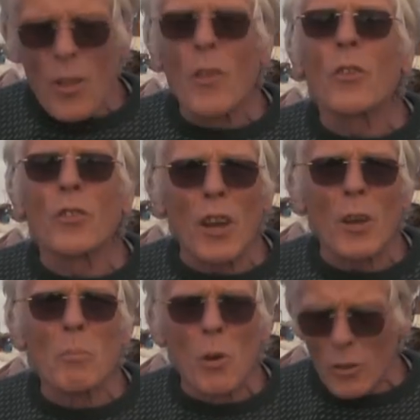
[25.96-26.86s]
the
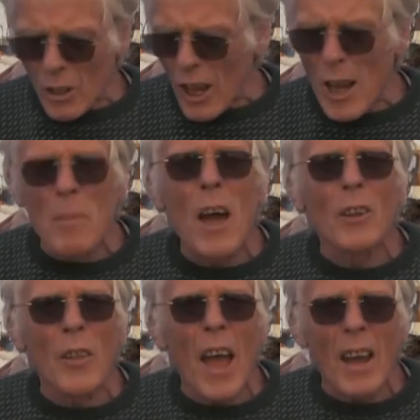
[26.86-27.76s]
second book that came out of
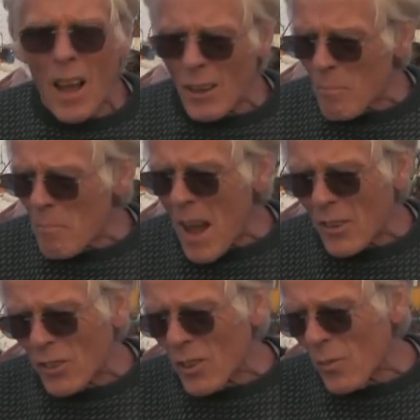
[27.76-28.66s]
that kind of
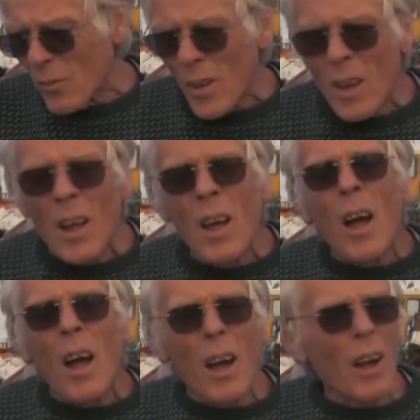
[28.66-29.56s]
massive
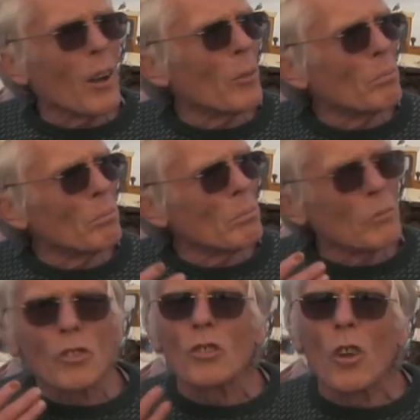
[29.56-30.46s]

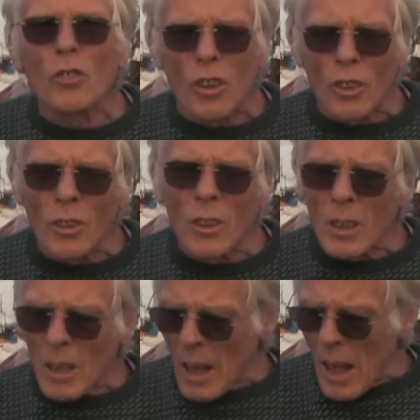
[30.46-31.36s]
sojourn.
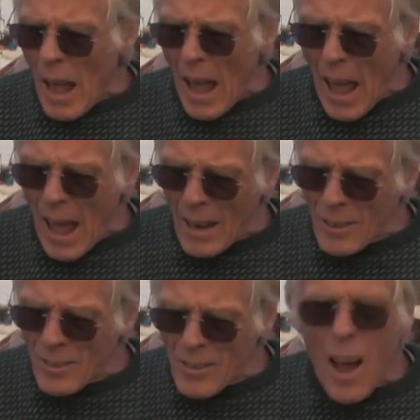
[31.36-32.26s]

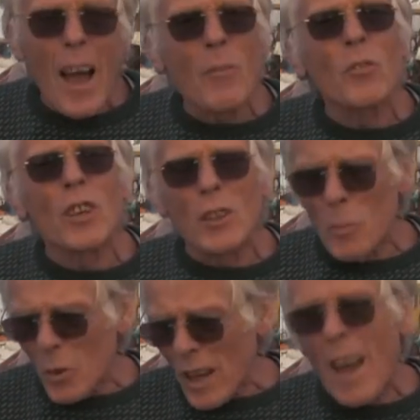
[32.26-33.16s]
And I haven't seen the
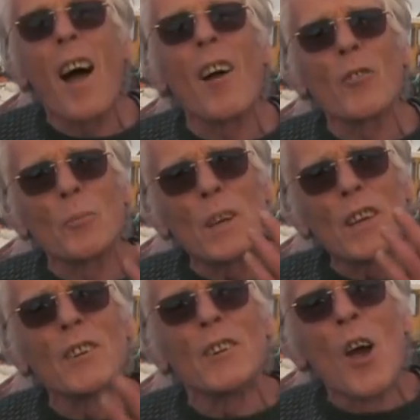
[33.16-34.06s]
book yet. I've
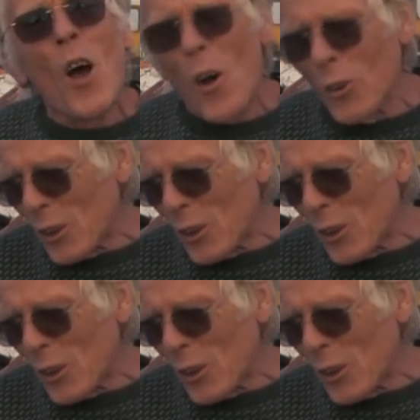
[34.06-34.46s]
been holding